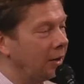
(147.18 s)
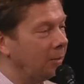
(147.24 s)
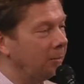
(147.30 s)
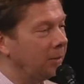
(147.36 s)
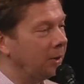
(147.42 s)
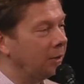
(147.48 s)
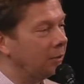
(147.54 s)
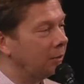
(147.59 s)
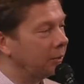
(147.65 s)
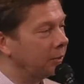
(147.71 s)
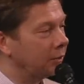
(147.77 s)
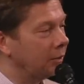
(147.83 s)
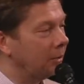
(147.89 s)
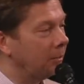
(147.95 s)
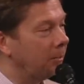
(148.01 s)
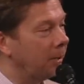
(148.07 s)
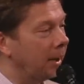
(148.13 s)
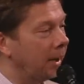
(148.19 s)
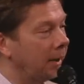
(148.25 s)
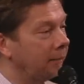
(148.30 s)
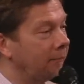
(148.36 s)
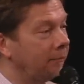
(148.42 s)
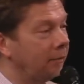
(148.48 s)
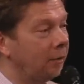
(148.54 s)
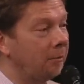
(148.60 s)
Because
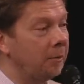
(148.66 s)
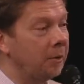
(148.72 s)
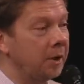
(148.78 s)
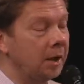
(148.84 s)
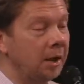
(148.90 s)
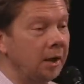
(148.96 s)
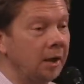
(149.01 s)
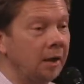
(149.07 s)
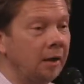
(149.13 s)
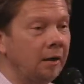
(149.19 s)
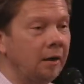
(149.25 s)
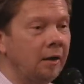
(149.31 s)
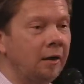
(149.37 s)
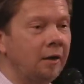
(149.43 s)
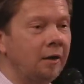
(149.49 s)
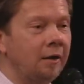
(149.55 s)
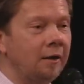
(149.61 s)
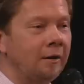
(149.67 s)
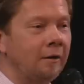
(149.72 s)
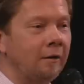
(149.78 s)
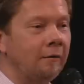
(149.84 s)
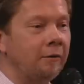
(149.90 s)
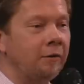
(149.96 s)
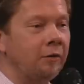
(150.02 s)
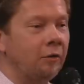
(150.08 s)
apart from the
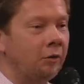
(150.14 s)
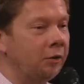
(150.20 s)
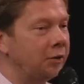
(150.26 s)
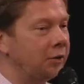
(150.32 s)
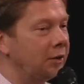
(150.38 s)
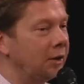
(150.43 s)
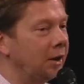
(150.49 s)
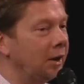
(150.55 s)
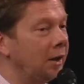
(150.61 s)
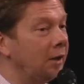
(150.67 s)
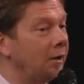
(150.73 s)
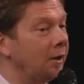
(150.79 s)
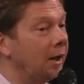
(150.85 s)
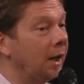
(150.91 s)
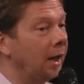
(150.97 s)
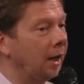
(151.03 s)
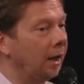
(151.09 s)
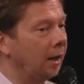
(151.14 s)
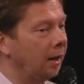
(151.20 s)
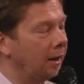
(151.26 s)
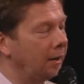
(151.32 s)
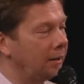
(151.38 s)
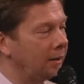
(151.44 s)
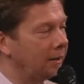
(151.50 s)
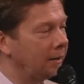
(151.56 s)
thoughts in your
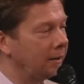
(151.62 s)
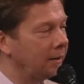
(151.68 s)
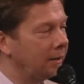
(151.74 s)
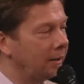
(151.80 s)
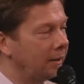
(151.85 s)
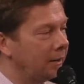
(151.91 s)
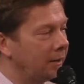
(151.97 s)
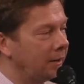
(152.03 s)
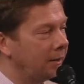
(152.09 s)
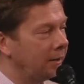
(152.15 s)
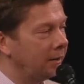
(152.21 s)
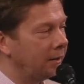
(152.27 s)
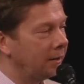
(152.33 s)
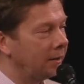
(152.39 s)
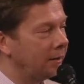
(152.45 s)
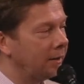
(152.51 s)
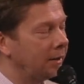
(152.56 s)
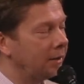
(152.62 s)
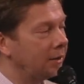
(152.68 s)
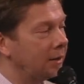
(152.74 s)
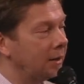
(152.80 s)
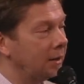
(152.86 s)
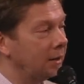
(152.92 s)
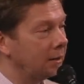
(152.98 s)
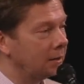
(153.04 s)
head let's
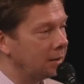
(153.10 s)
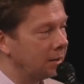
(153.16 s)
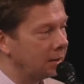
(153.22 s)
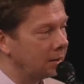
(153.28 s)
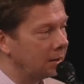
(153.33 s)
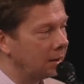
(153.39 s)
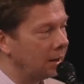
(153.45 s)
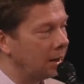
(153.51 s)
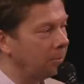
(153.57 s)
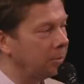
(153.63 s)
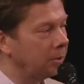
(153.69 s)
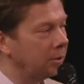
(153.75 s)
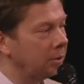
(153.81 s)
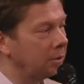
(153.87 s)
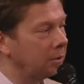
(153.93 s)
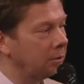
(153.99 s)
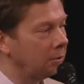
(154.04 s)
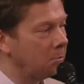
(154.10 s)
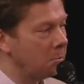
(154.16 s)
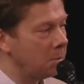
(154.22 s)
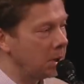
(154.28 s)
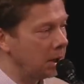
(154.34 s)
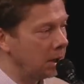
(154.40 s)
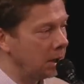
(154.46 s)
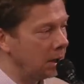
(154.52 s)
say, This happened to
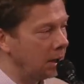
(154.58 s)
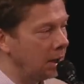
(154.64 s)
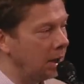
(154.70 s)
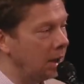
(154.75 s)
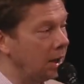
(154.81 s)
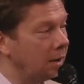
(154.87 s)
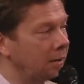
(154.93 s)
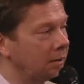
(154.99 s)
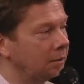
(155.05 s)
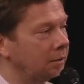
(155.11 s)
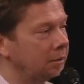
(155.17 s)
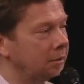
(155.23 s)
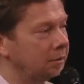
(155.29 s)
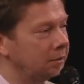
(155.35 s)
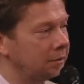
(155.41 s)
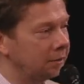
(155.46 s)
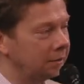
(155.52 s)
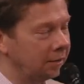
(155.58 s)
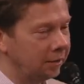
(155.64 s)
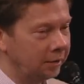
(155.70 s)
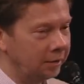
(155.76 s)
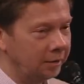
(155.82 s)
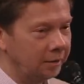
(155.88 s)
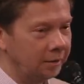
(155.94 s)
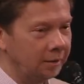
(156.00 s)
me,
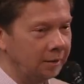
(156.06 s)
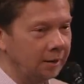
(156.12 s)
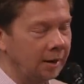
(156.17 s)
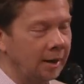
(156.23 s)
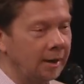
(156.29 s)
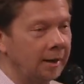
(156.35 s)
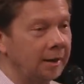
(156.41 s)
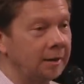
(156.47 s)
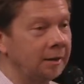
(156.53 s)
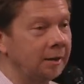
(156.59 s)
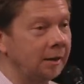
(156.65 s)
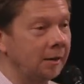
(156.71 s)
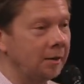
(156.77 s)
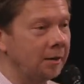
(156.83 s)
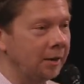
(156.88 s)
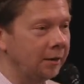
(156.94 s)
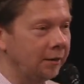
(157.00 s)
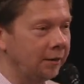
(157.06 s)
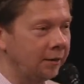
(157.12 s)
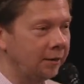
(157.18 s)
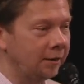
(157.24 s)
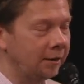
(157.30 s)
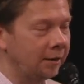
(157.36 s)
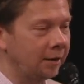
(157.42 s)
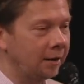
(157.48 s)
I did
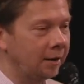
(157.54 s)
this,